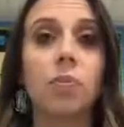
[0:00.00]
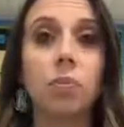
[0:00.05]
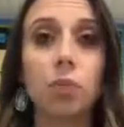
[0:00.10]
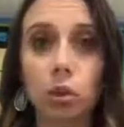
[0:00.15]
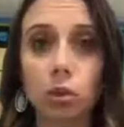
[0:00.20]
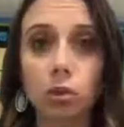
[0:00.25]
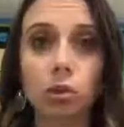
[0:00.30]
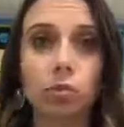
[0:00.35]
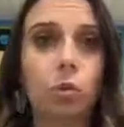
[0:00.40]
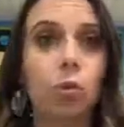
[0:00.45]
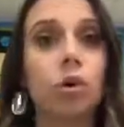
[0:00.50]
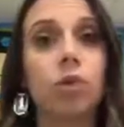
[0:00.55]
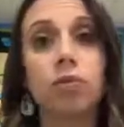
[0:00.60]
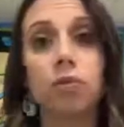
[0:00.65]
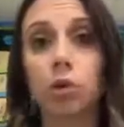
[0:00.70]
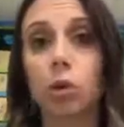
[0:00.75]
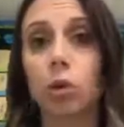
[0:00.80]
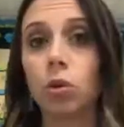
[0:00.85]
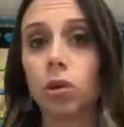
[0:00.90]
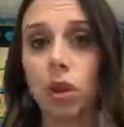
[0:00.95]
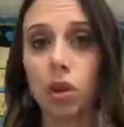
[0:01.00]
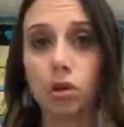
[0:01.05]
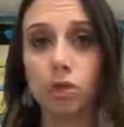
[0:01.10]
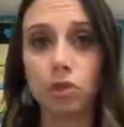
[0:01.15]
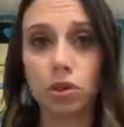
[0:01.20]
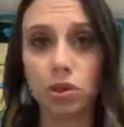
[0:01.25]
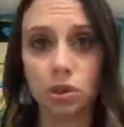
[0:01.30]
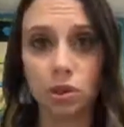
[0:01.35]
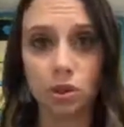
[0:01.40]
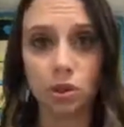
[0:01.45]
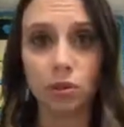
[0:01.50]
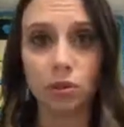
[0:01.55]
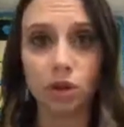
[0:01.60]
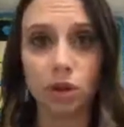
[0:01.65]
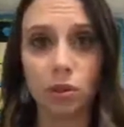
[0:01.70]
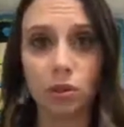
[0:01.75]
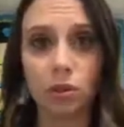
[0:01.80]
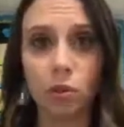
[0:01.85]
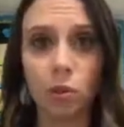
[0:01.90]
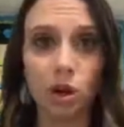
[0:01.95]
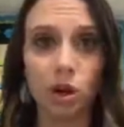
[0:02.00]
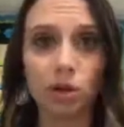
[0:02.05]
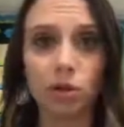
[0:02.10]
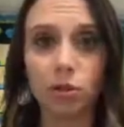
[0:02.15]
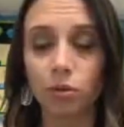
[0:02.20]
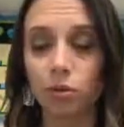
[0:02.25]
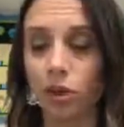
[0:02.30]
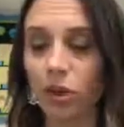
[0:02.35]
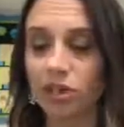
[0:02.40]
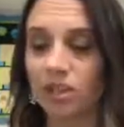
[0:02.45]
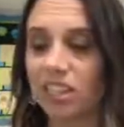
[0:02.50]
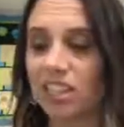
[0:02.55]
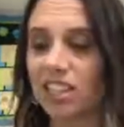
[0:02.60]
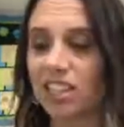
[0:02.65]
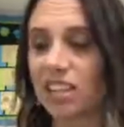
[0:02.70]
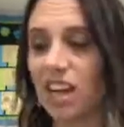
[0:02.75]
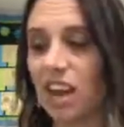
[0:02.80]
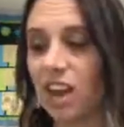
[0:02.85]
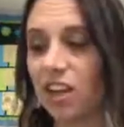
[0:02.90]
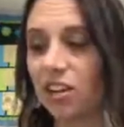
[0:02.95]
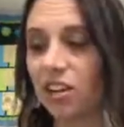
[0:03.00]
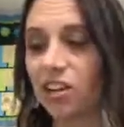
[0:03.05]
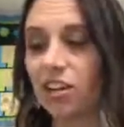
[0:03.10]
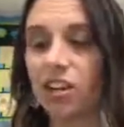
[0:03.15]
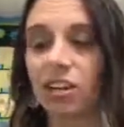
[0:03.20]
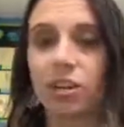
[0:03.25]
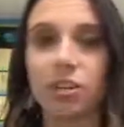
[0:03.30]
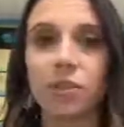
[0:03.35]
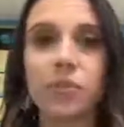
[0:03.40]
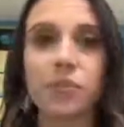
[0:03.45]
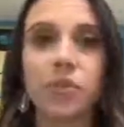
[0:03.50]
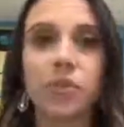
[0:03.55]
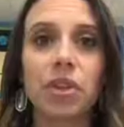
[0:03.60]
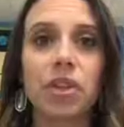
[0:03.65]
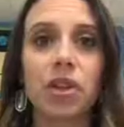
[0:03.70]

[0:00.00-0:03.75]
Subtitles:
build a portfolio of the students' work throughout the entire year.